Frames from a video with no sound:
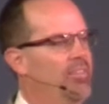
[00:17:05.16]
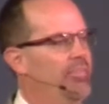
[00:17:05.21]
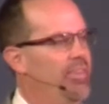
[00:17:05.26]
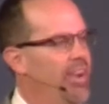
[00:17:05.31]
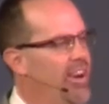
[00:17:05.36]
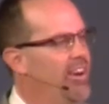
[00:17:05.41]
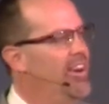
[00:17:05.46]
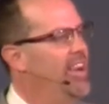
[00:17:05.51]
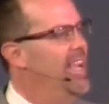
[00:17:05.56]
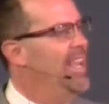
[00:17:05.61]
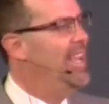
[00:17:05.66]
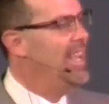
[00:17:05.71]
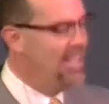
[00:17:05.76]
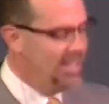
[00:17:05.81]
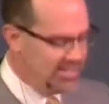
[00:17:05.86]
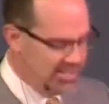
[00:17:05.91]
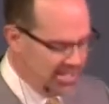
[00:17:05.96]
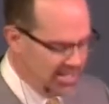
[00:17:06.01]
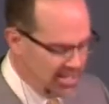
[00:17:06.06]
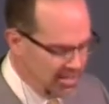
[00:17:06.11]
It's very
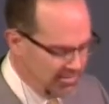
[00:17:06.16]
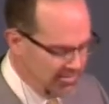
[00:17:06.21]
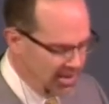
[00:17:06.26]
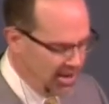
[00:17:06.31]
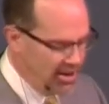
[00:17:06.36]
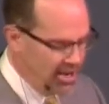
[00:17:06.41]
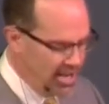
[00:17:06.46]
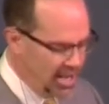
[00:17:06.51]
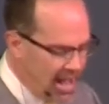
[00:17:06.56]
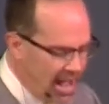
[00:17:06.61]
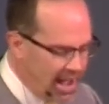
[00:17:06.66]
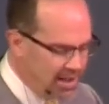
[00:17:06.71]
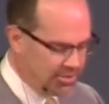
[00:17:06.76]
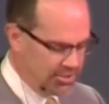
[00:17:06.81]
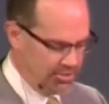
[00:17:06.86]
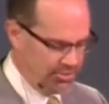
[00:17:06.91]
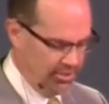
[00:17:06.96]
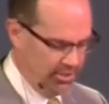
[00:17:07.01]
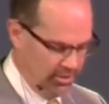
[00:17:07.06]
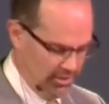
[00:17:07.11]
easy and very
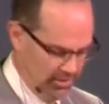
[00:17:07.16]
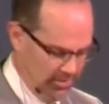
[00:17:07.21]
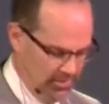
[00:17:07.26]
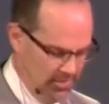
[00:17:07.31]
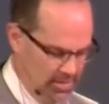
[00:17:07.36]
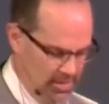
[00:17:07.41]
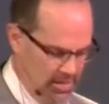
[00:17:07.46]
natural.